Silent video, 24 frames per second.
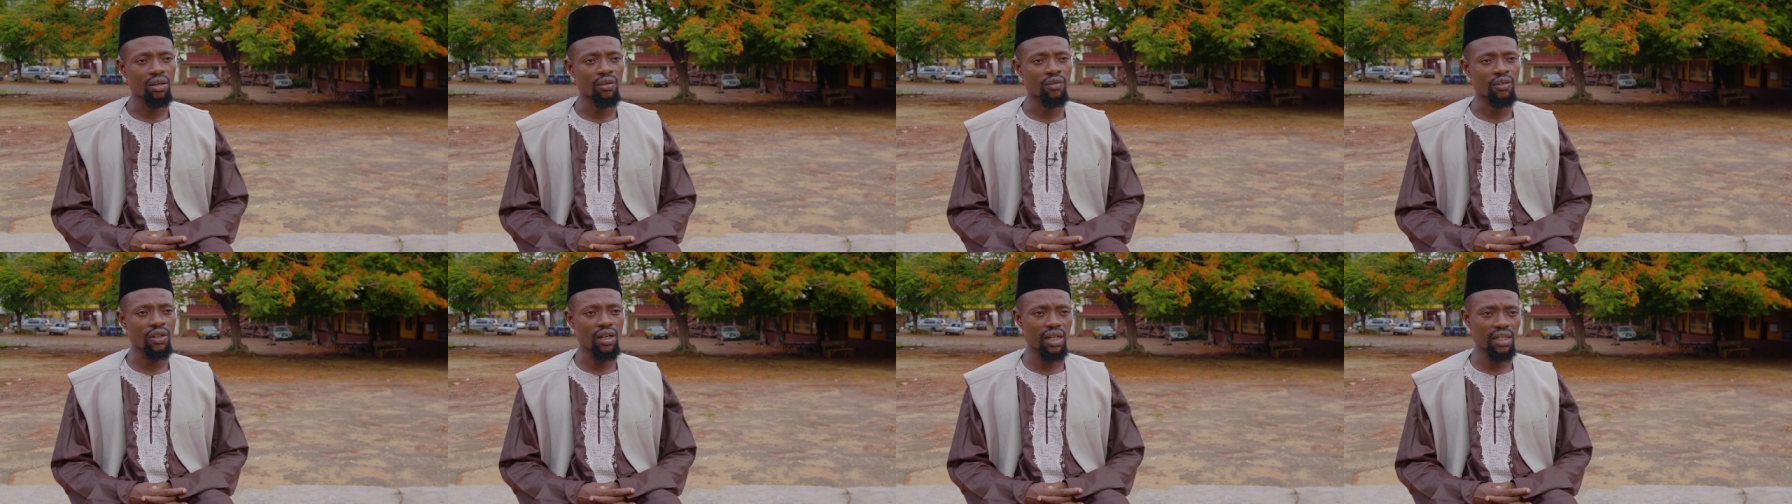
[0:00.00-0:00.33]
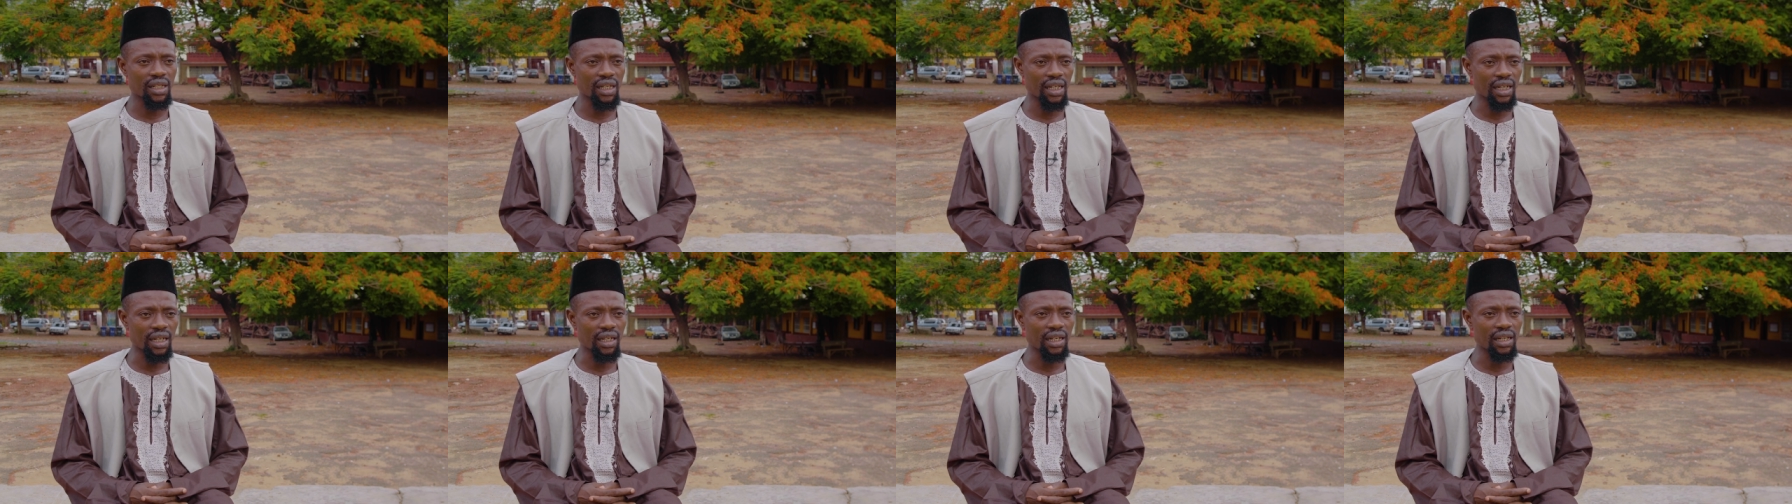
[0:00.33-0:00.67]
of
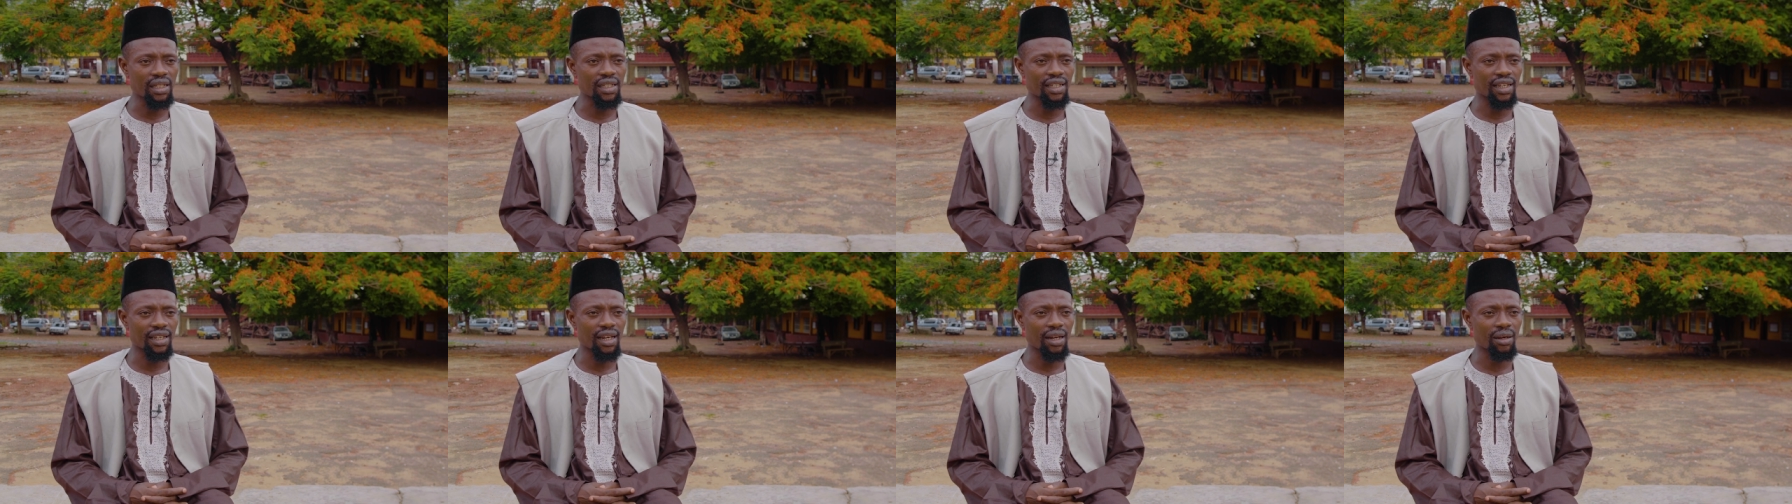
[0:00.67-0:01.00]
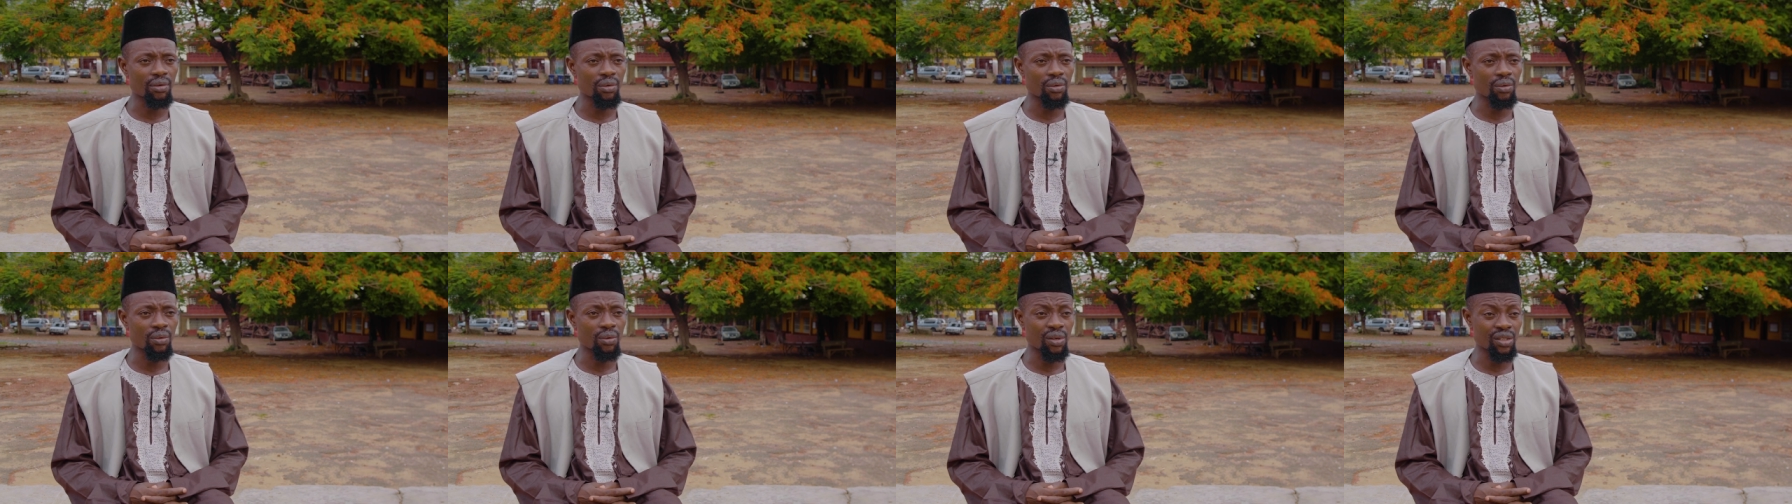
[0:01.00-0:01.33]
Qadian alayhi
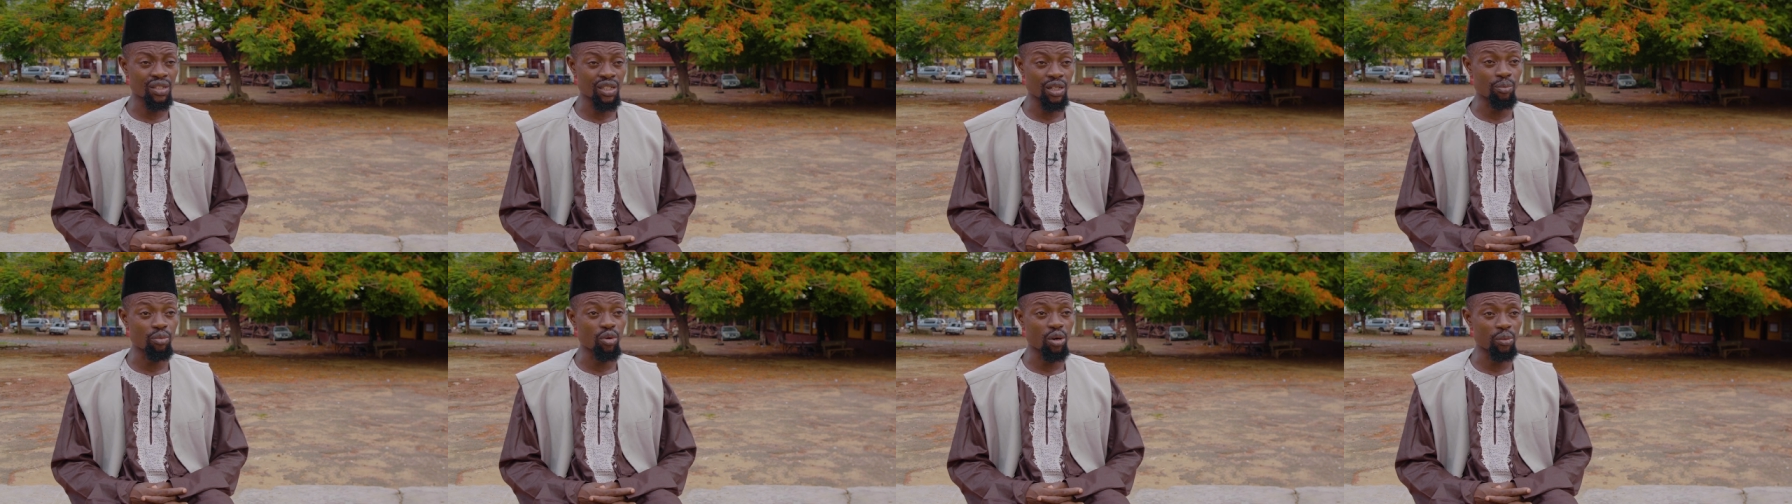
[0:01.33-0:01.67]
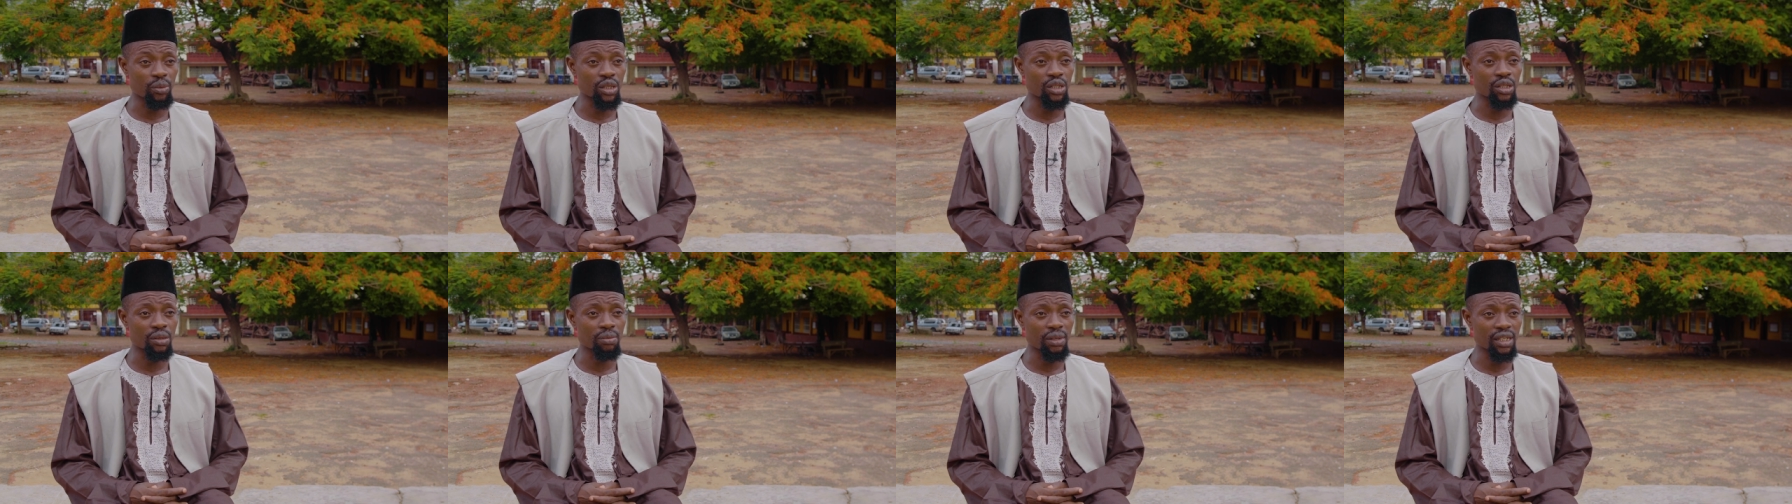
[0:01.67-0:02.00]
salam was the
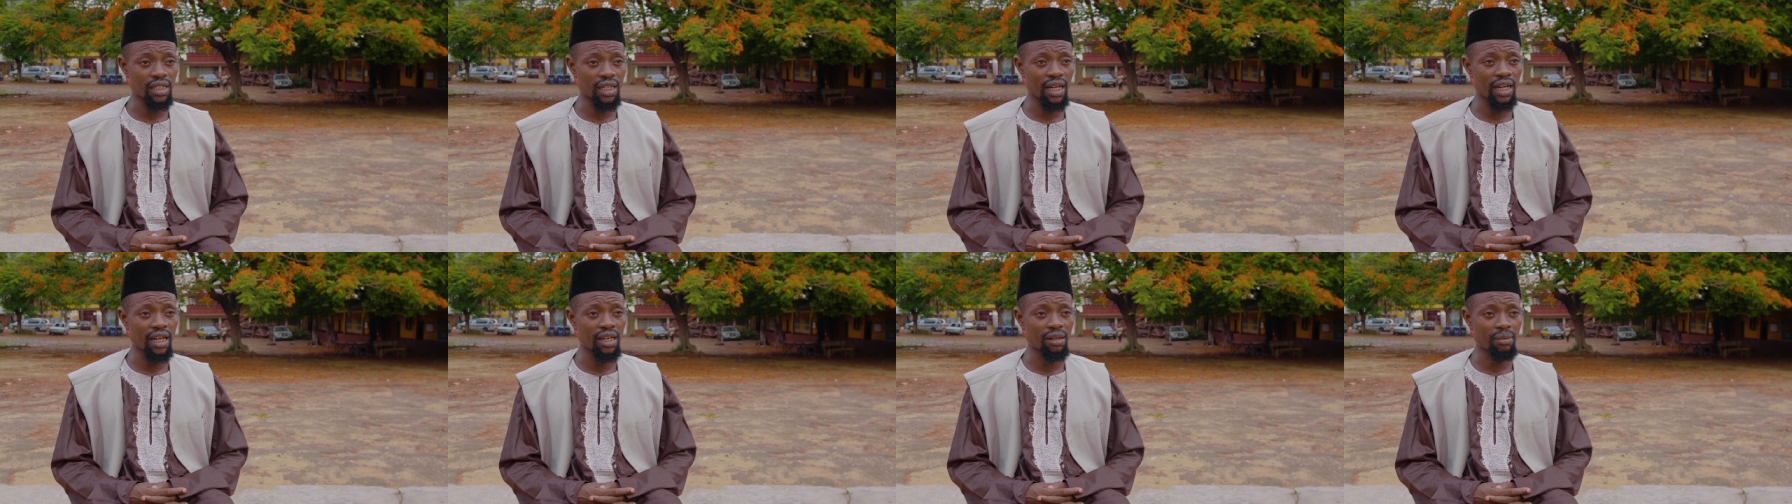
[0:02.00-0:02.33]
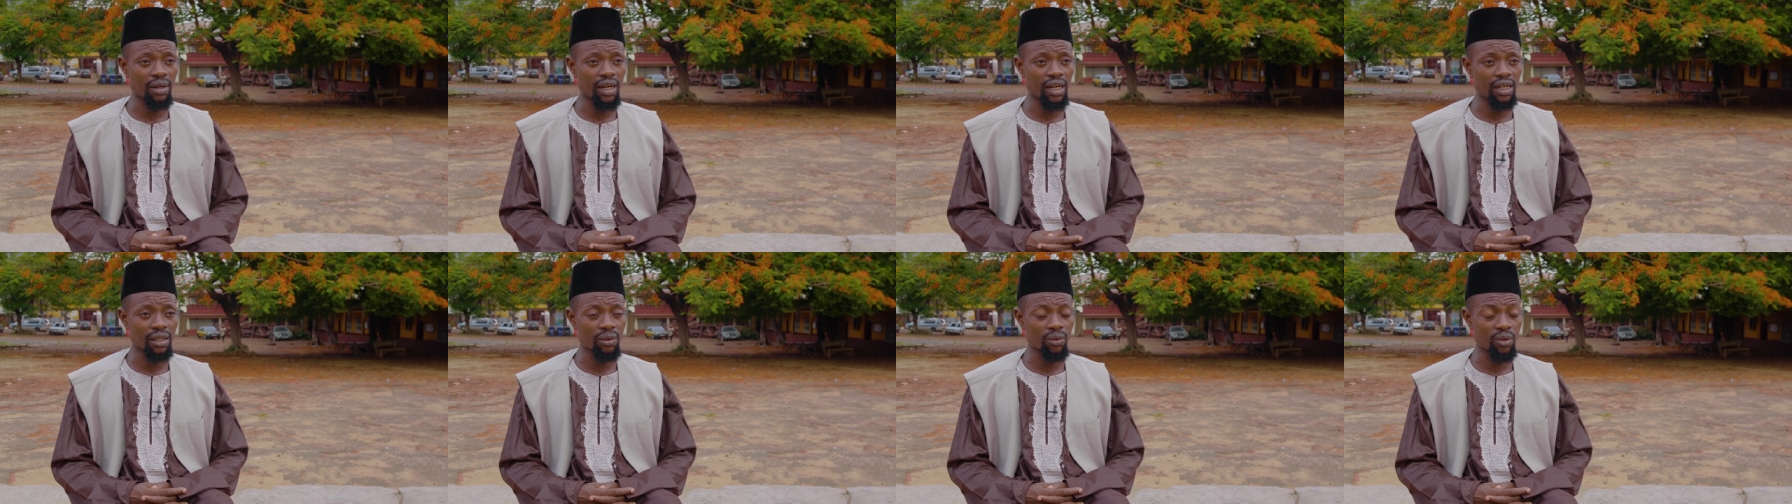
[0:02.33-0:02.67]
promised Messiah
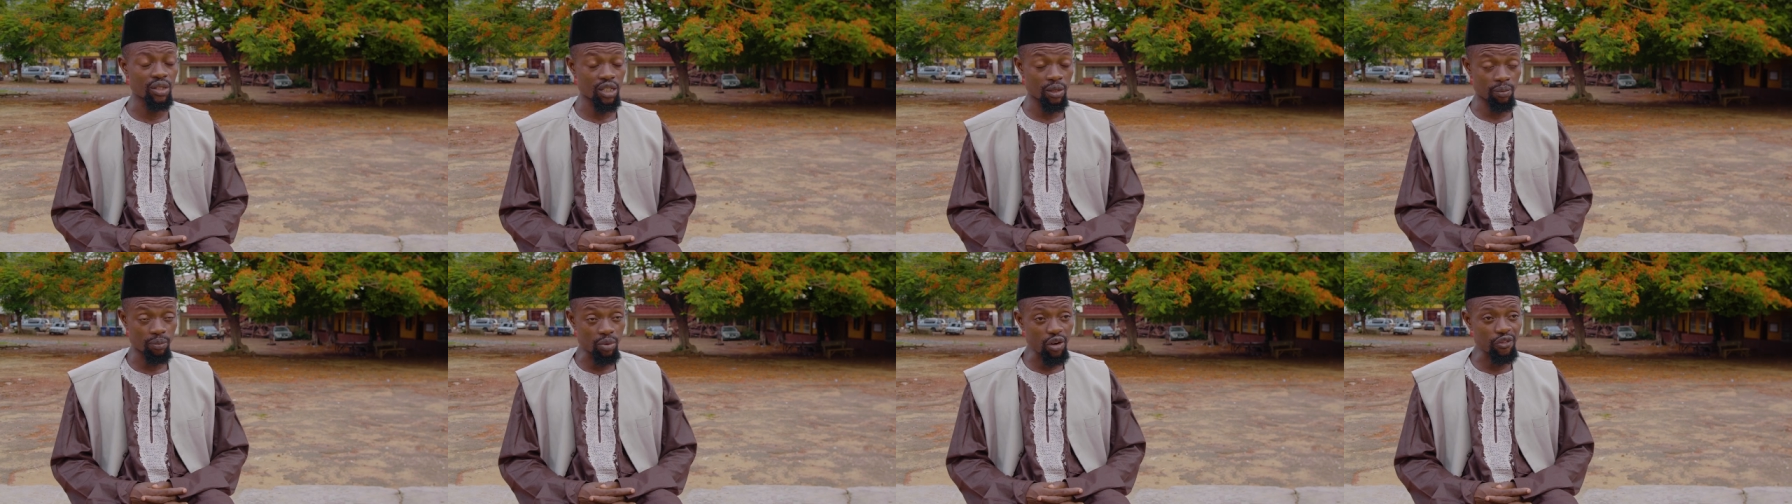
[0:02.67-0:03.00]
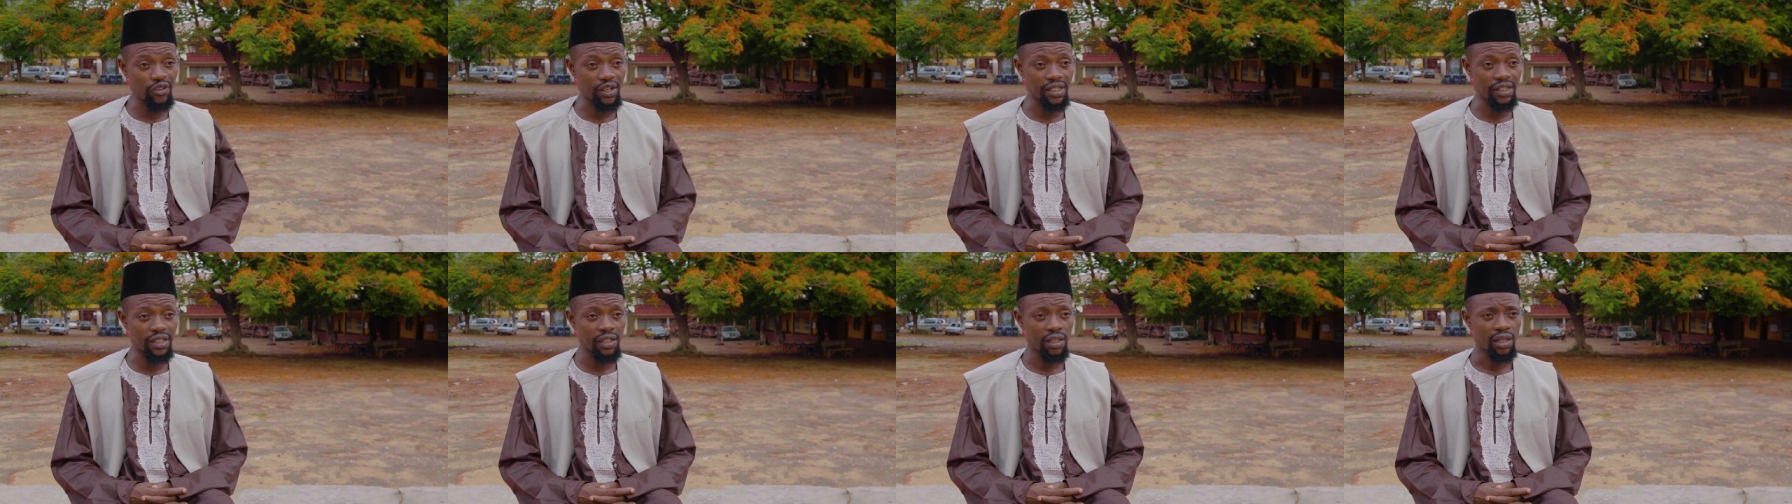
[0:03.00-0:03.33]
and Mahdi was a
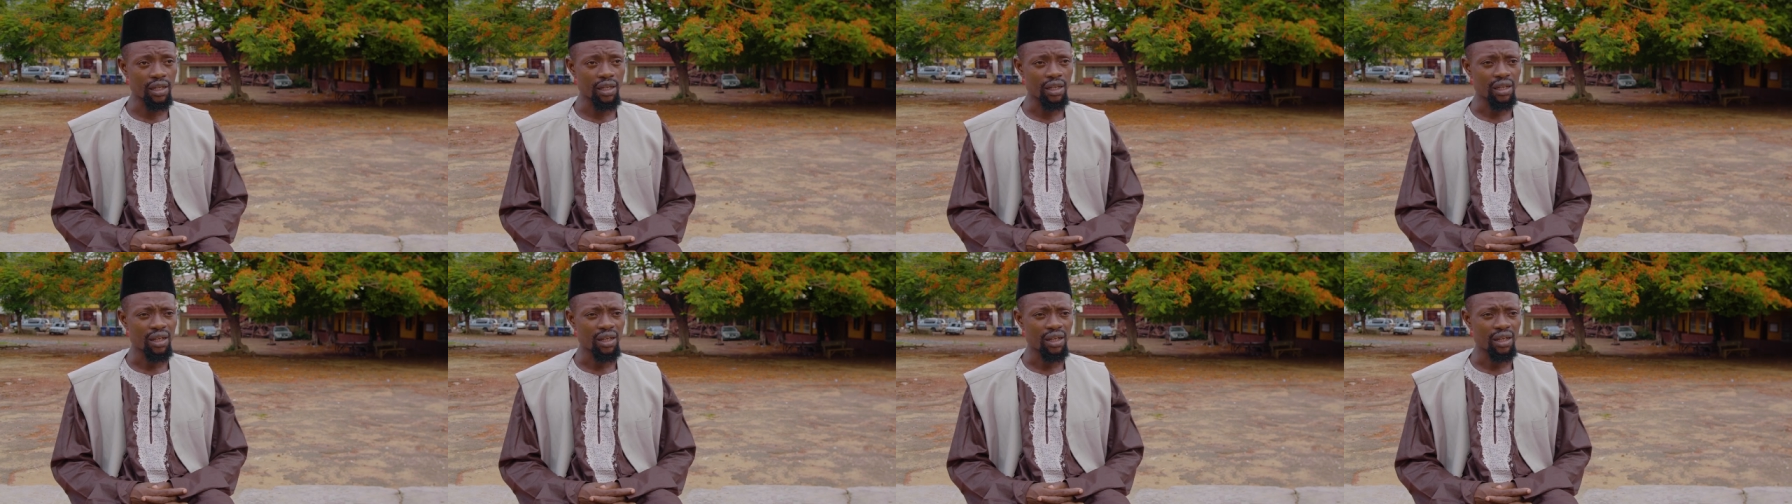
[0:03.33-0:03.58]
prophet.